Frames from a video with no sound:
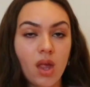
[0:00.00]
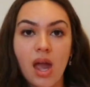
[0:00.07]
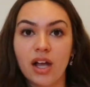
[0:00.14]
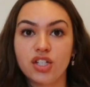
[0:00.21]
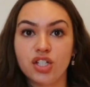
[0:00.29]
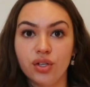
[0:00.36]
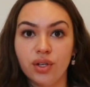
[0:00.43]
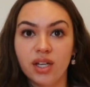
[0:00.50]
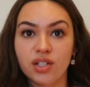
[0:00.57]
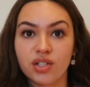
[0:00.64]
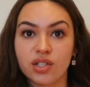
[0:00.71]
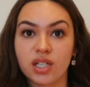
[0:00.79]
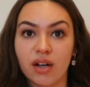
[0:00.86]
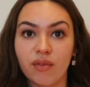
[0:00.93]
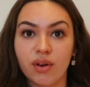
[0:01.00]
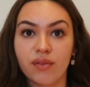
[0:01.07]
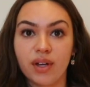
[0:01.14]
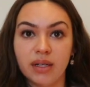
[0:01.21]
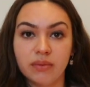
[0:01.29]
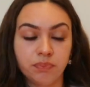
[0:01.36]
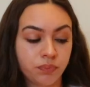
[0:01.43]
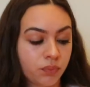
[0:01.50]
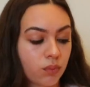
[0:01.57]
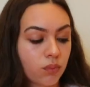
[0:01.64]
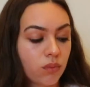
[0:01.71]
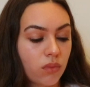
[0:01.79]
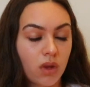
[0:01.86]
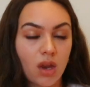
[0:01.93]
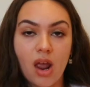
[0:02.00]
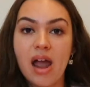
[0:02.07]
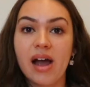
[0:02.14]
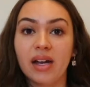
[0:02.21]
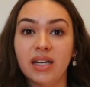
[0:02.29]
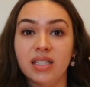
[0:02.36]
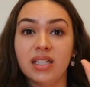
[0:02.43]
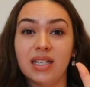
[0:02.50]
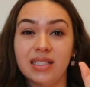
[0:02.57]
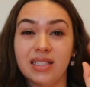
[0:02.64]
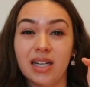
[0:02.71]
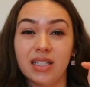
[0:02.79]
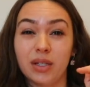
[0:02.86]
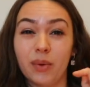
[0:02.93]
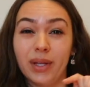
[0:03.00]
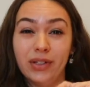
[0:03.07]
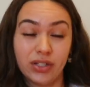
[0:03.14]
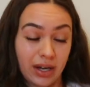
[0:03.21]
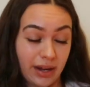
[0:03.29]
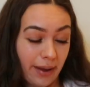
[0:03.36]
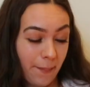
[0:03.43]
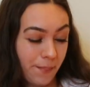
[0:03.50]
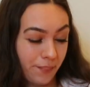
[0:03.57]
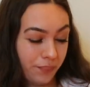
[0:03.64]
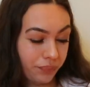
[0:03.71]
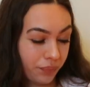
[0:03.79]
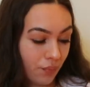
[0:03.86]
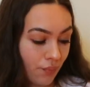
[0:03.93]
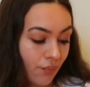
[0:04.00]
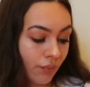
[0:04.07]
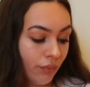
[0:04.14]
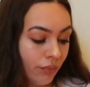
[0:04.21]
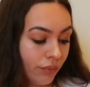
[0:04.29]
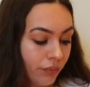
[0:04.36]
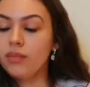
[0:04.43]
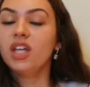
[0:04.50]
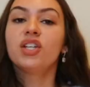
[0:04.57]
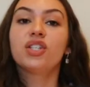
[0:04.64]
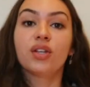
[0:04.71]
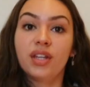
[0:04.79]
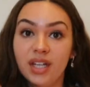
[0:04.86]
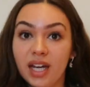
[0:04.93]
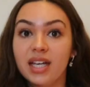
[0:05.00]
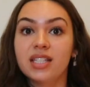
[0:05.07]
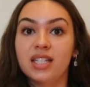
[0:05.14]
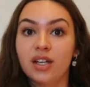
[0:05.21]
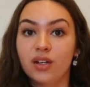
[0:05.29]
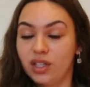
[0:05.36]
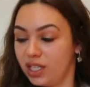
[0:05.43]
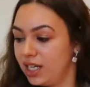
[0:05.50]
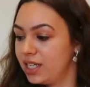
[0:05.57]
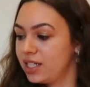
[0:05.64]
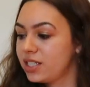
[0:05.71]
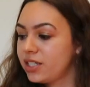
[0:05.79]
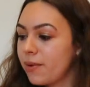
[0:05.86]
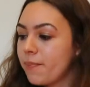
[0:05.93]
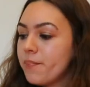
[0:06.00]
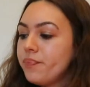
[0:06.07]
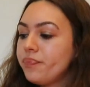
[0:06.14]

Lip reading: I chewed it just to get rid of it, and it tastes nicer when you suck it. So the next thing on the list